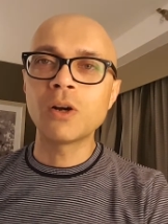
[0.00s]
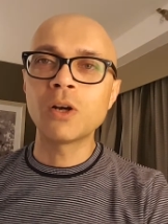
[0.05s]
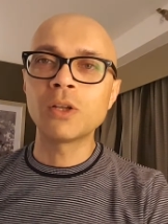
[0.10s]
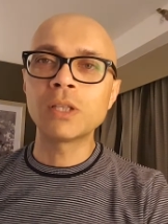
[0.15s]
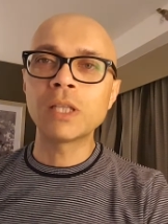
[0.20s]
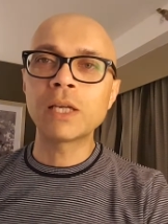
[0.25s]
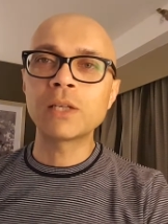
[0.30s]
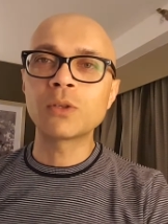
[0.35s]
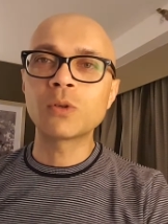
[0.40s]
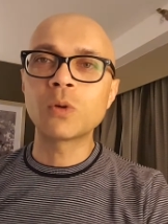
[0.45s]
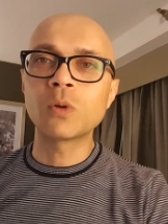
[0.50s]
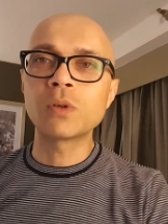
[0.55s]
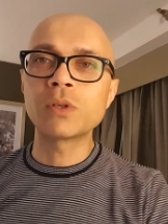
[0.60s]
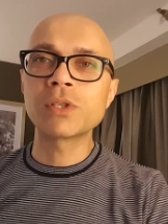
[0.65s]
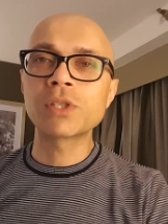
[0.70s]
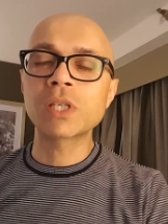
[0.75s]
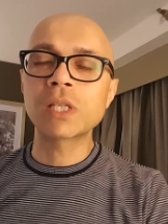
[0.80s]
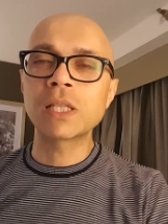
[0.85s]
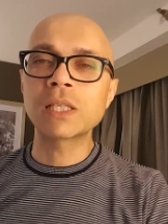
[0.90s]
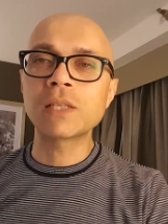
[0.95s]
online
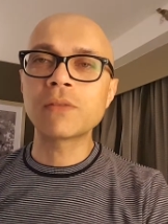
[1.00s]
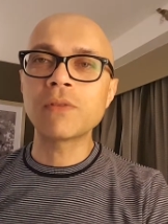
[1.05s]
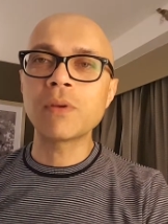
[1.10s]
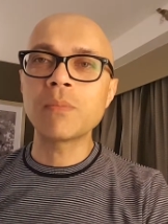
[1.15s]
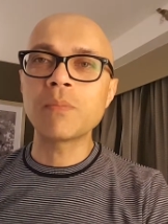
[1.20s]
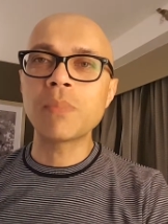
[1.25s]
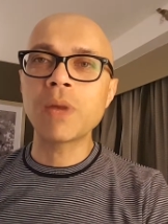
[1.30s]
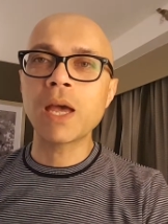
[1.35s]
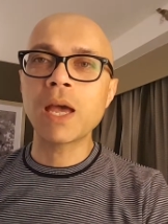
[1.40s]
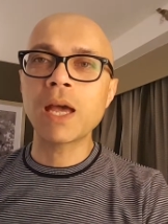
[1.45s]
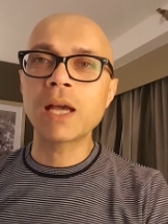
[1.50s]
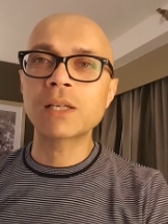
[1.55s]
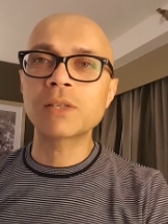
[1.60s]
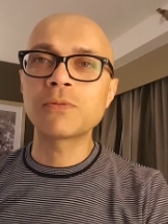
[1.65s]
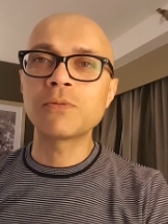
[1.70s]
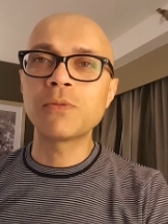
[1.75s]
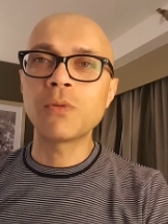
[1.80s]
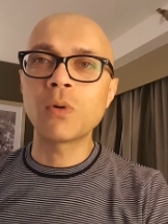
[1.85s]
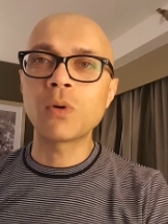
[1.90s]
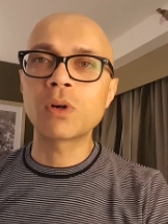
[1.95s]
course Collective
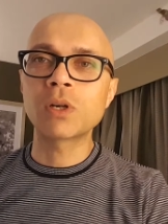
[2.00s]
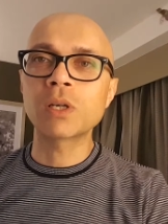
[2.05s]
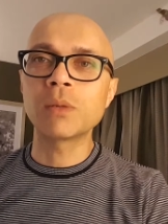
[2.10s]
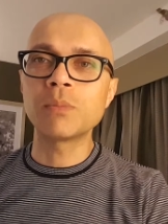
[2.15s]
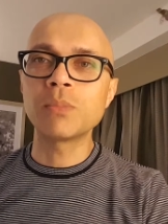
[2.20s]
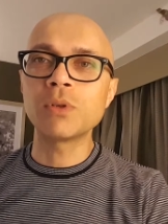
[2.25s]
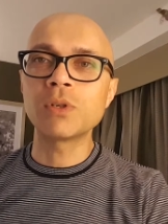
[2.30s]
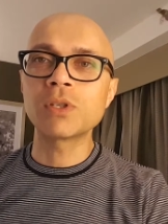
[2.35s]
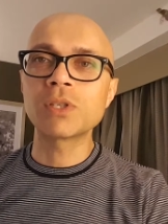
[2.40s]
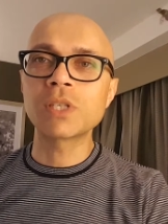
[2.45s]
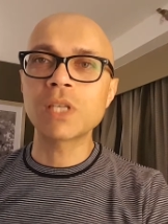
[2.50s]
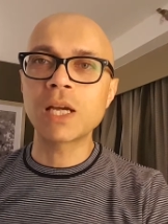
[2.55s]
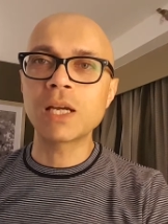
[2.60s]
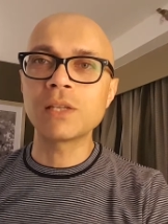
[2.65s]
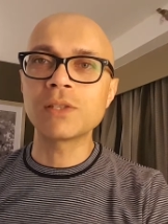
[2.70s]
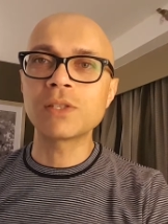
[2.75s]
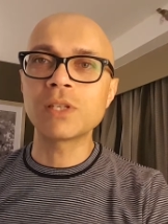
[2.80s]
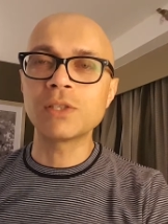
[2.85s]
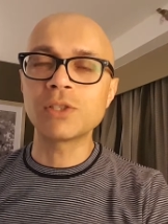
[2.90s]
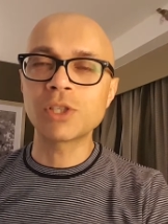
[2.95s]
Impact for Computer
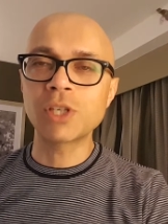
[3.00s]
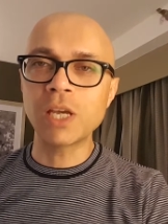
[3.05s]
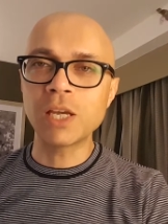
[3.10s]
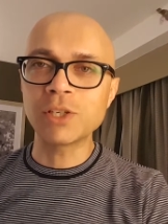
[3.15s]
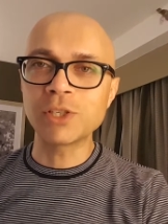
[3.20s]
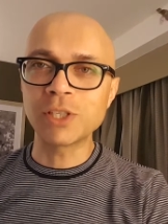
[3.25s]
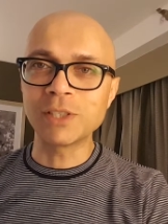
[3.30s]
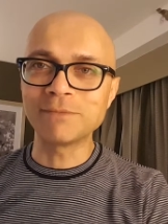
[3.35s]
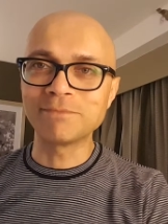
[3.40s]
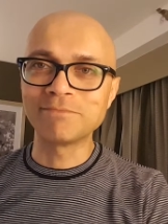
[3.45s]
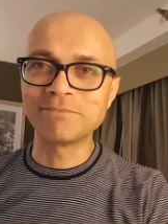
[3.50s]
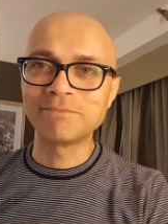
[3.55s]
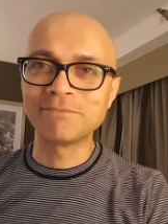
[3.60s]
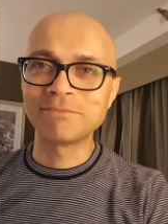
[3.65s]
Science Education.